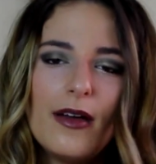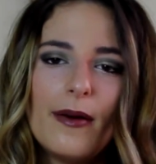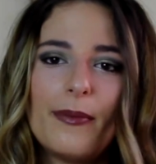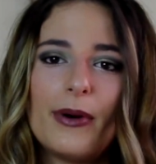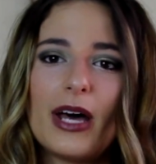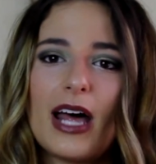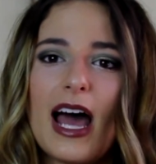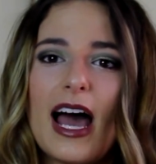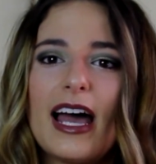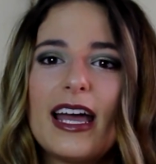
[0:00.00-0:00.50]

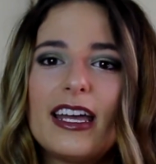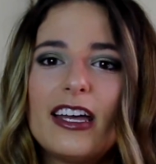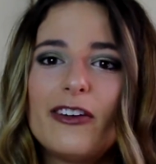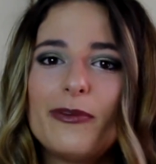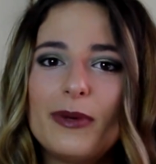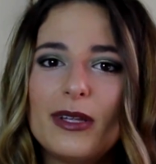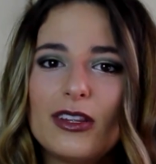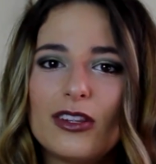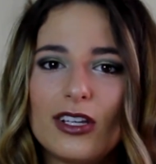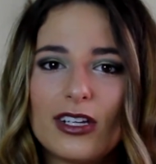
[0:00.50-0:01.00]
But I
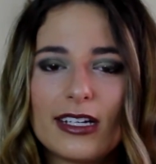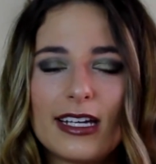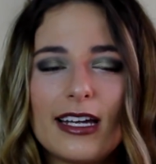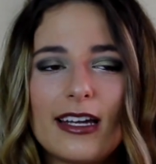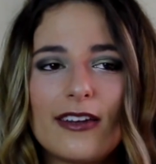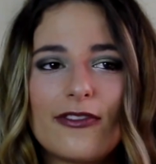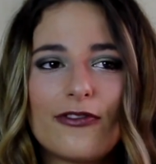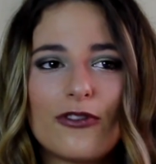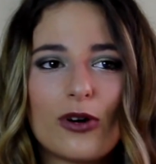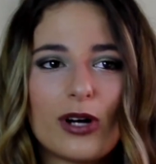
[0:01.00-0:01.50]
have been
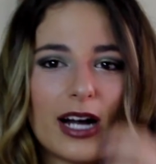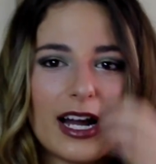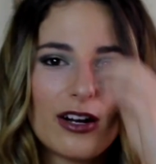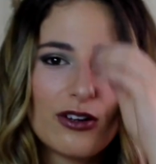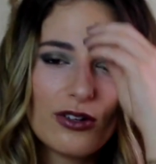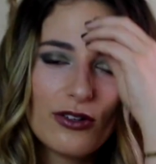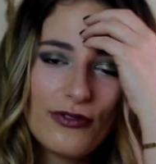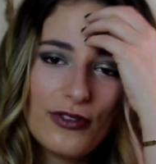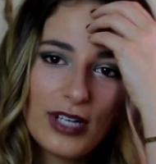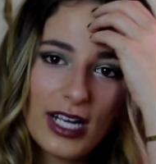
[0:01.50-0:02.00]
looking for, I
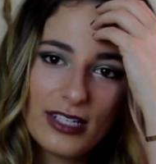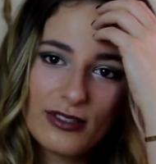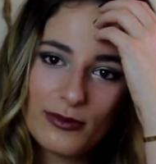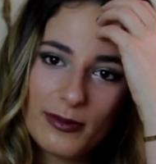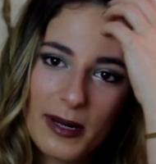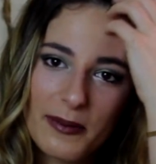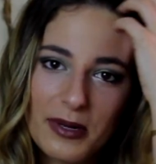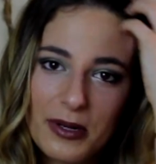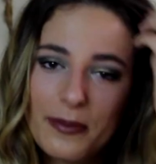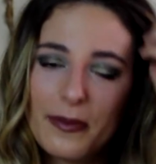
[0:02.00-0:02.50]
don't know if you guys
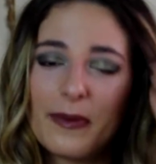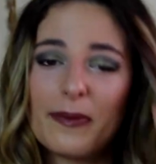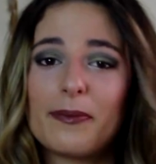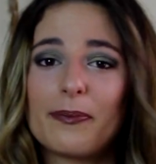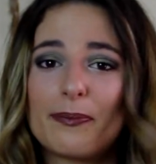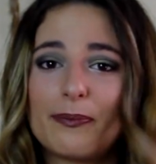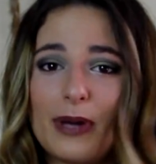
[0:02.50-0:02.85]
remember,